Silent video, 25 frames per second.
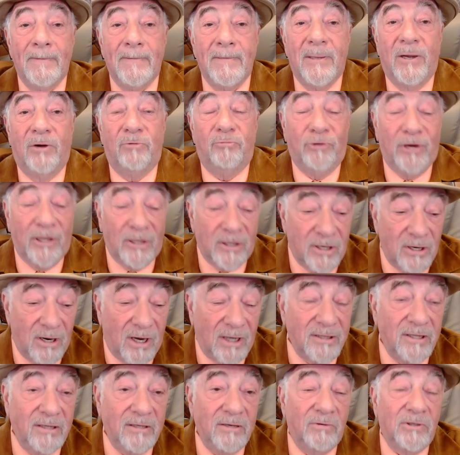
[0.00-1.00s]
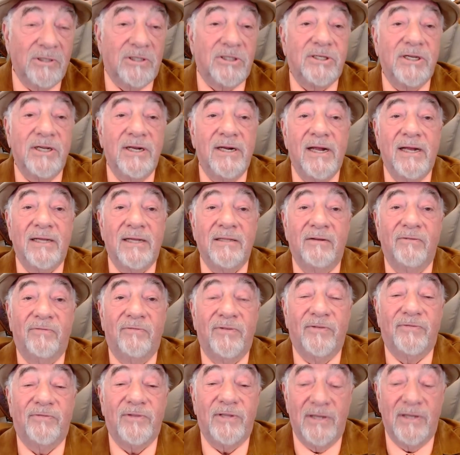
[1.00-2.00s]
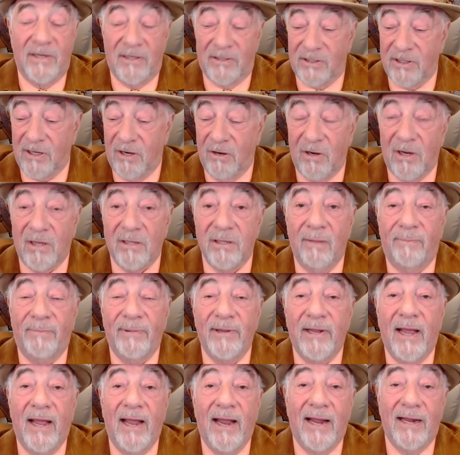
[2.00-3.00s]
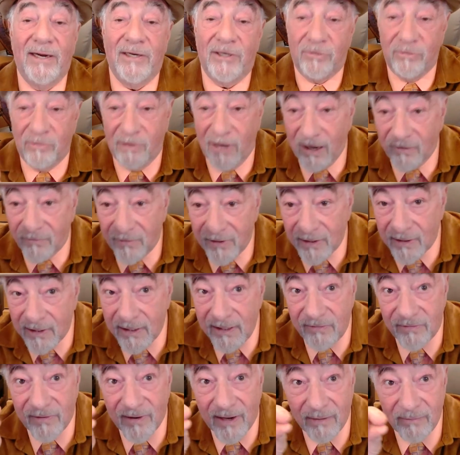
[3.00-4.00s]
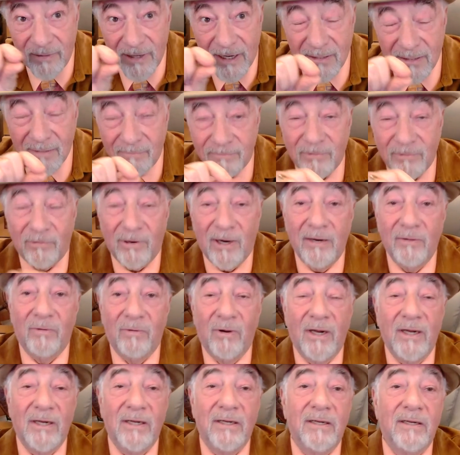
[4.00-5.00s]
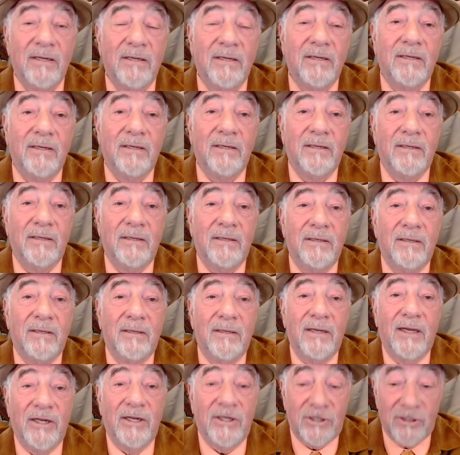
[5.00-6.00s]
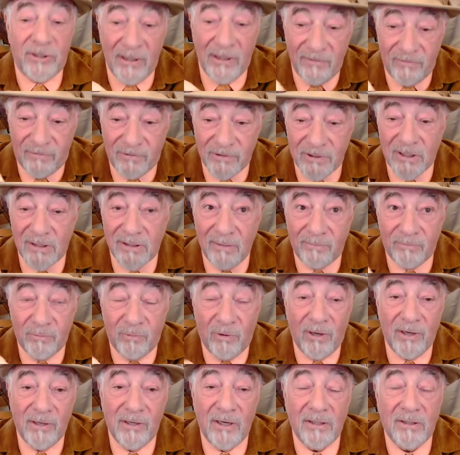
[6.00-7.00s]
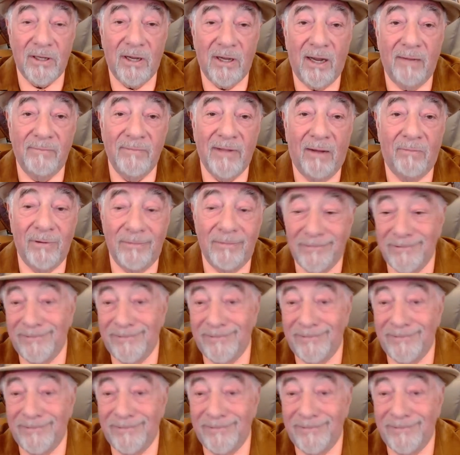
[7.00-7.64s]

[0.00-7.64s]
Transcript: A real gardener you would see in England 50 years ago clipping a hedge where every leaf had to be clipped the right way. Each leaf was clipped one at a time, not with,